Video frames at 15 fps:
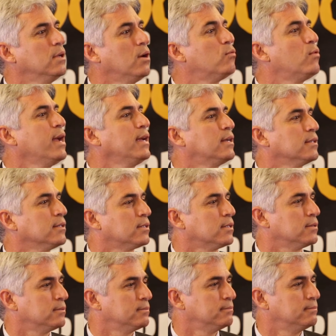a
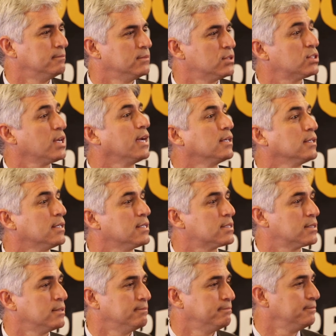regular
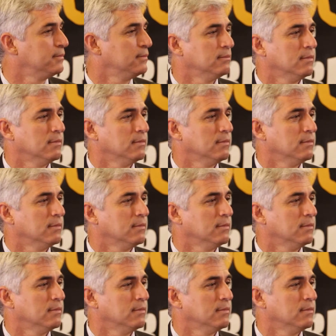cyclist. Mm -hmm.